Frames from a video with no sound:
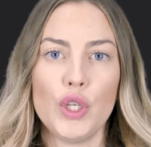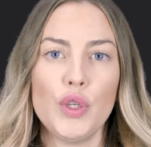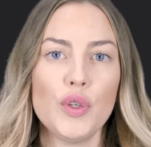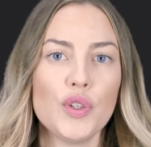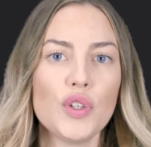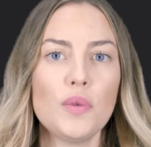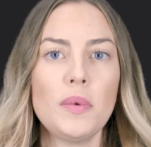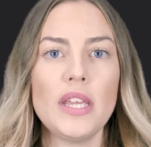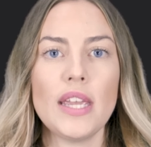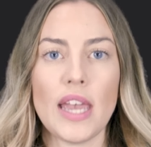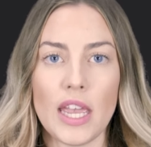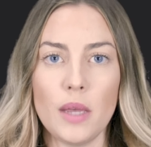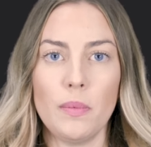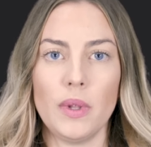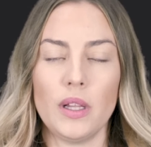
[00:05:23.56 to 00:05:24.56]
you should be
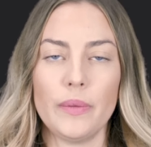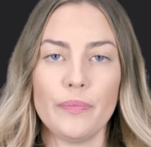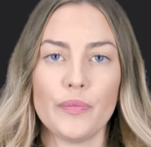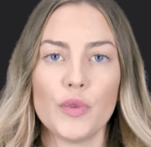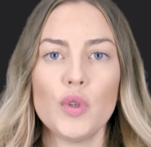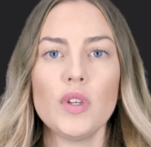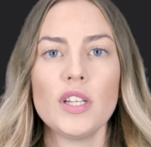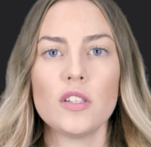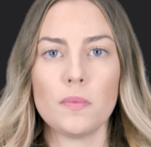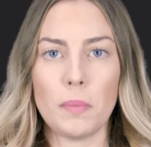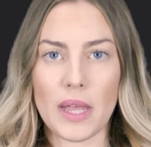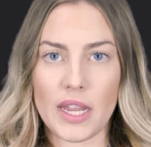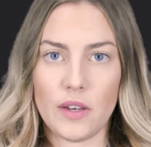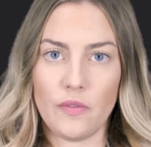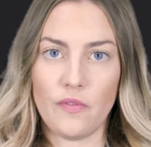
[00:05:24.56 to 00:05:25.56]
able to
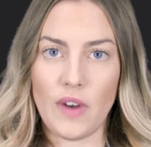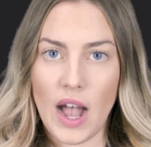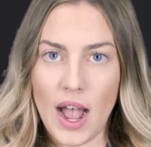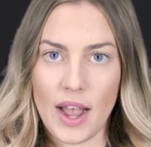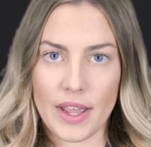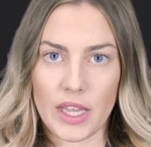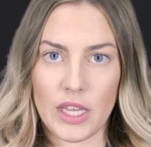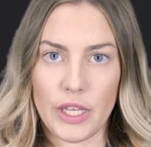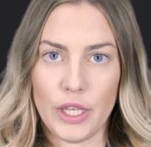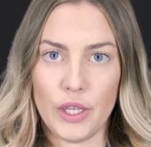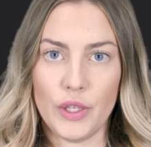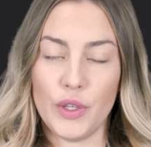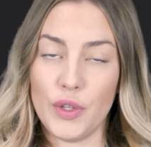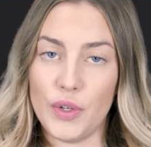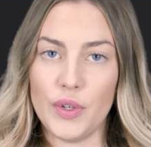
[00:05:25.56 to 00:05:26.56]
explain why
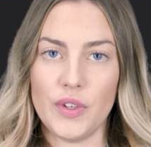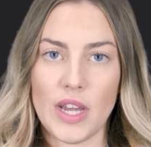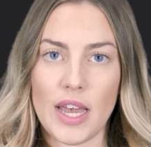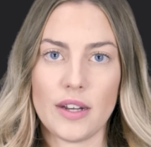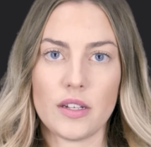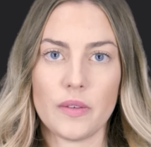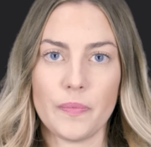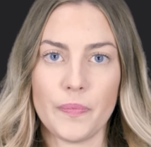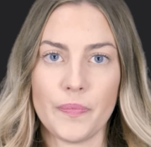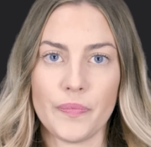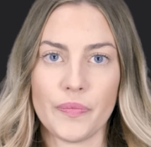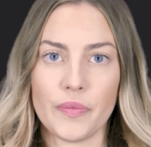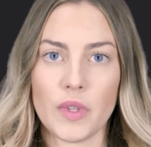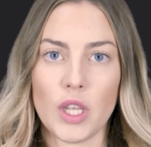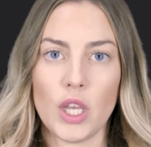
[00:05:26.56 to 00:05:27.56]
you do that.
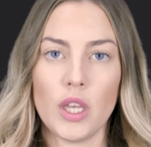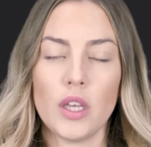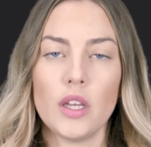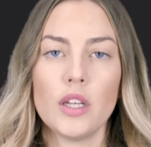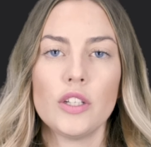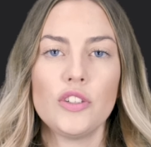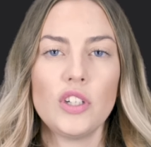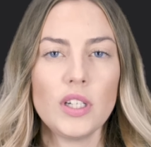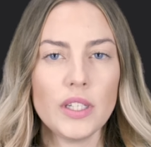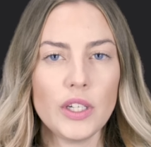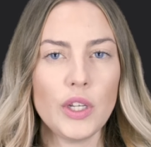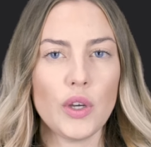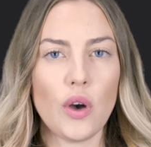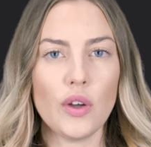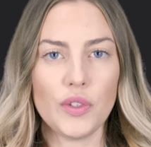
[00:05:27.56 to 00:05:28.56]
Journal
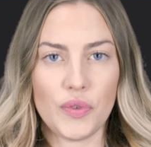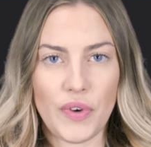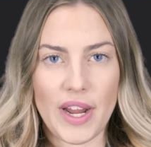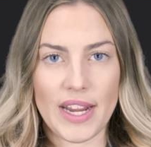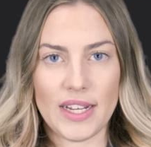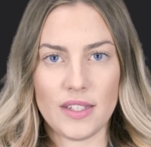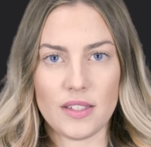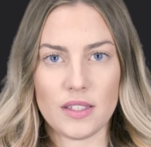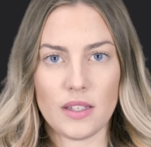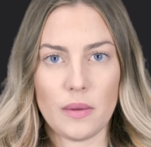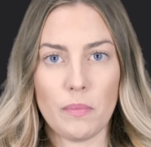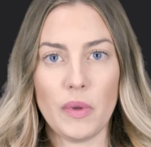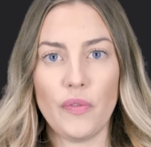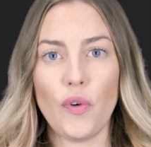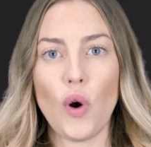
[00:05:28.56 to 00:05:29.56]
your trades
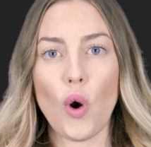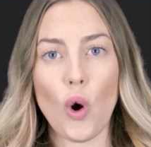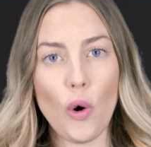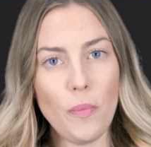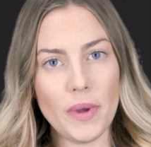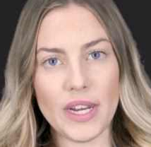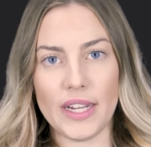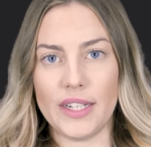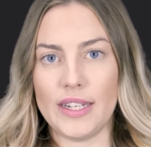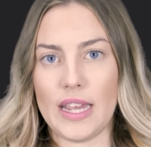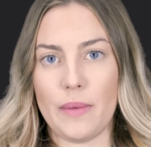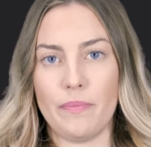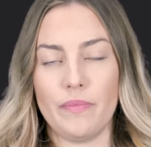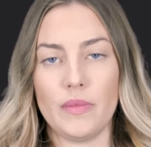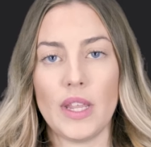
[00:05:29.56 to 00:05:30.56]
before opening
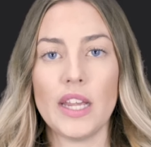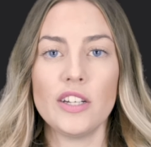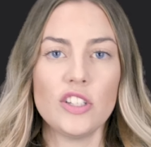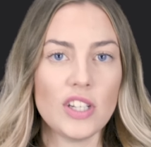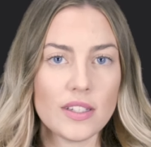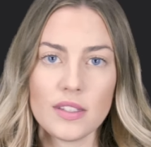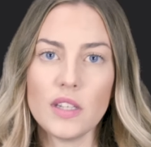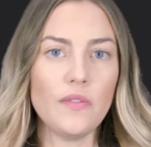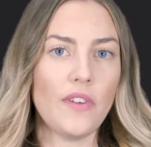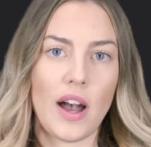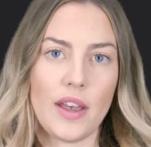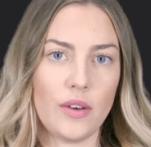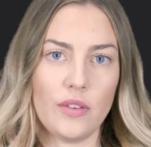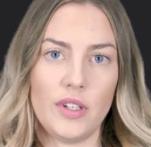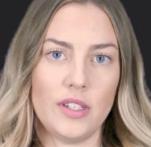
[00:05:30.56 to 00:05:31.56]
them and
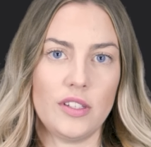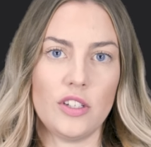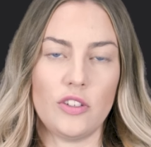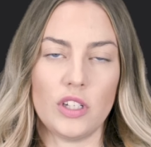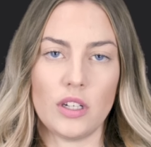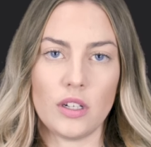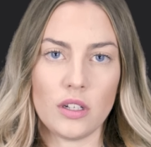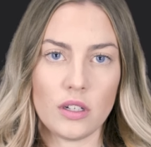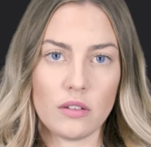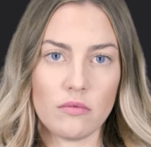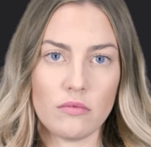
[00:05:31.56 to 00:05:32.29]
justify your decision.